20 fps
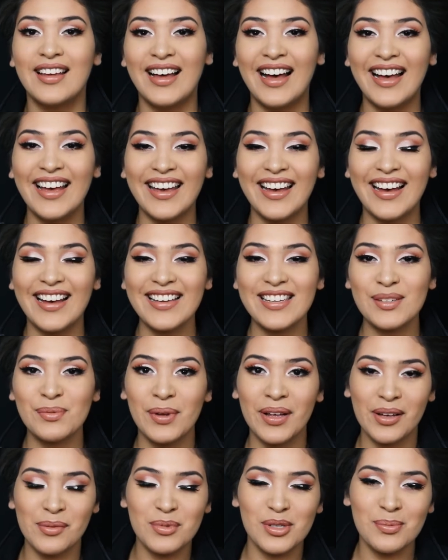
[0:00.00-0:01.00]
Hi guys,
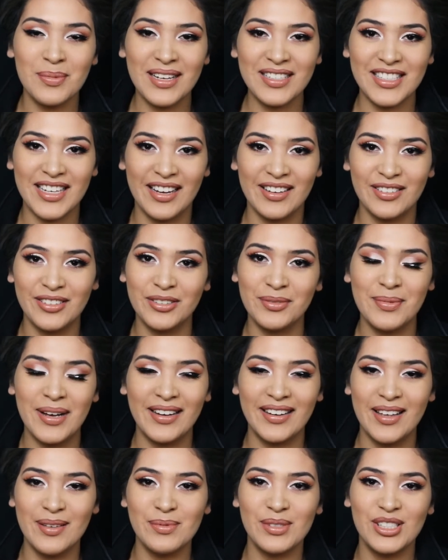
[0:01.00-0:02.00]
welcome to my channel. My
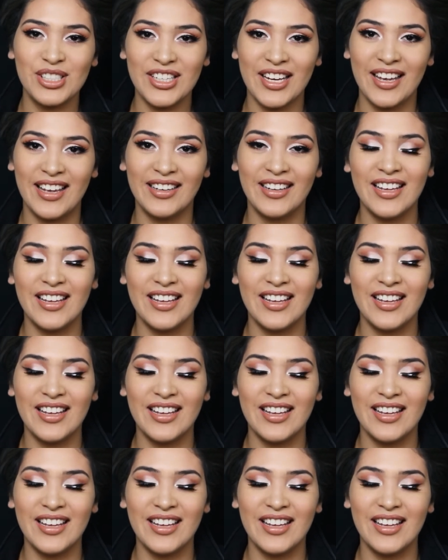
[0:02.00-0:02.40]
name is Jen.